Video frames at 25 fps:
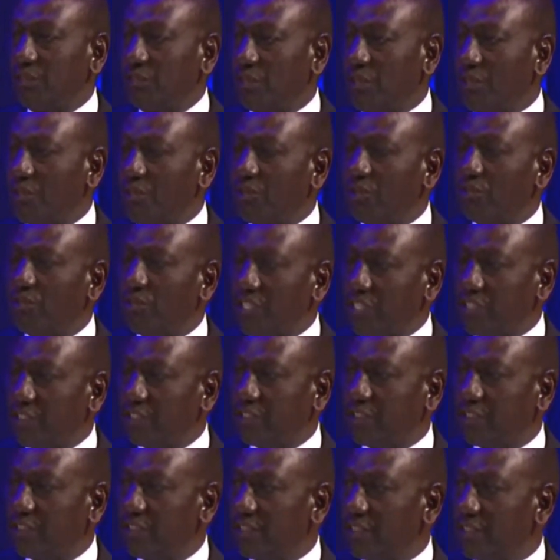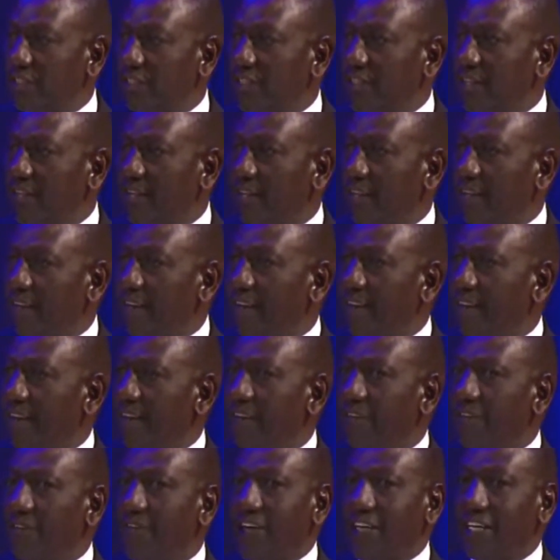about race,
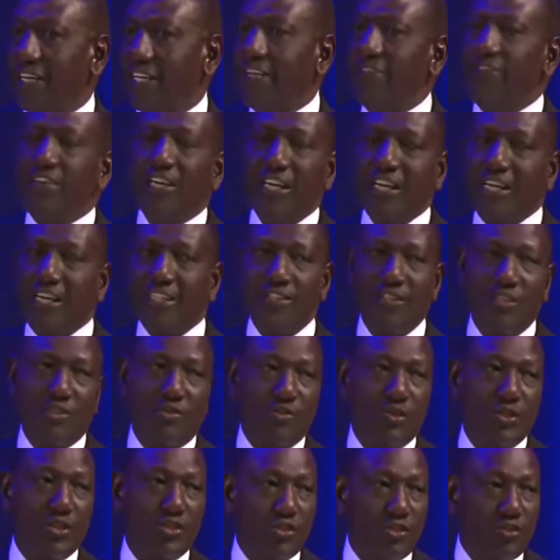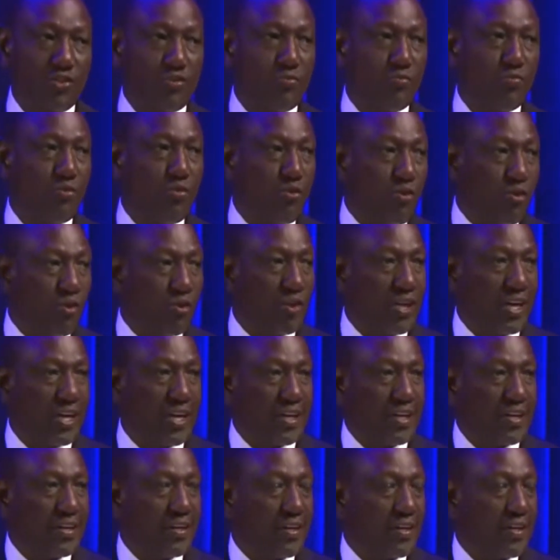that even in a situation of war
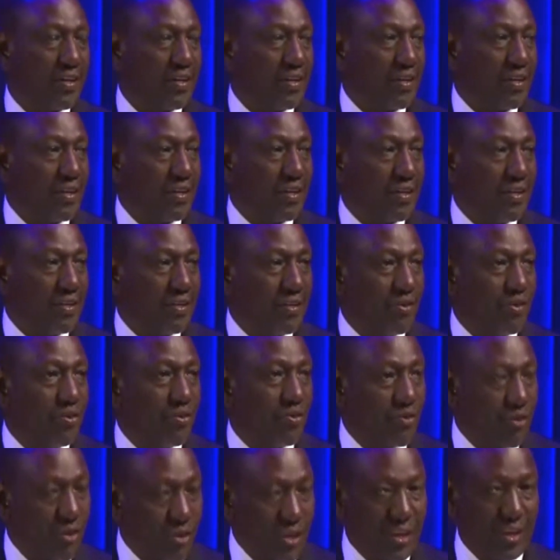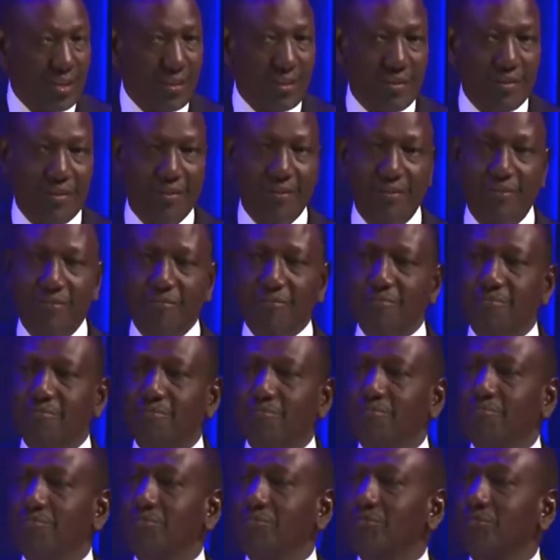like in Ukraine,
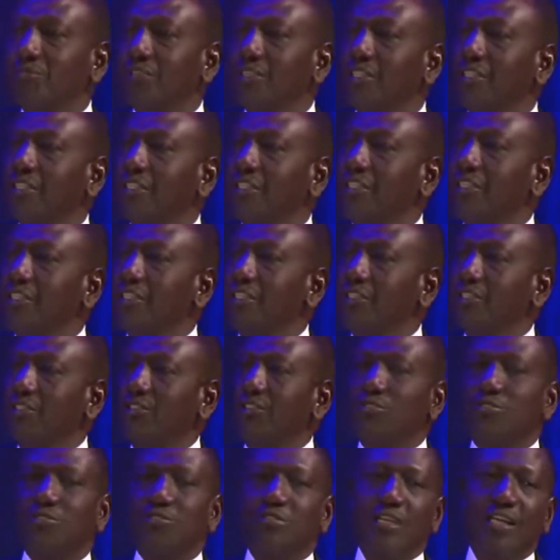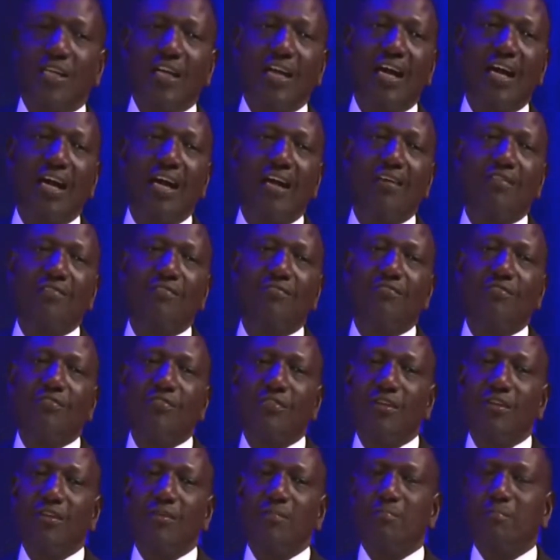you still have
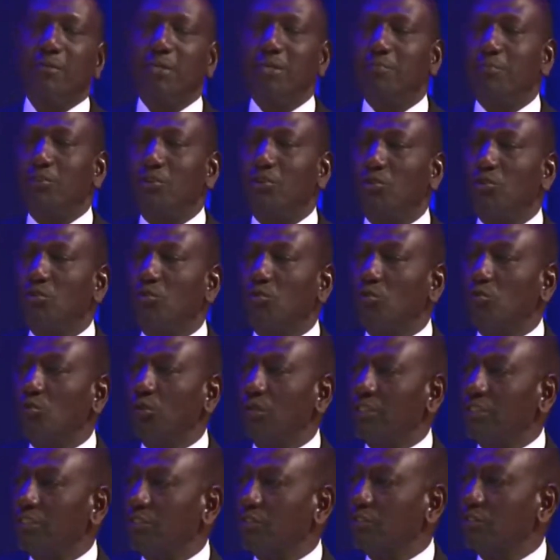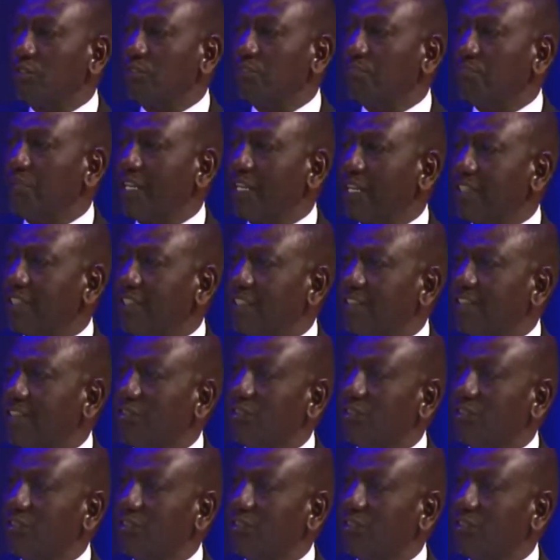people who want to practice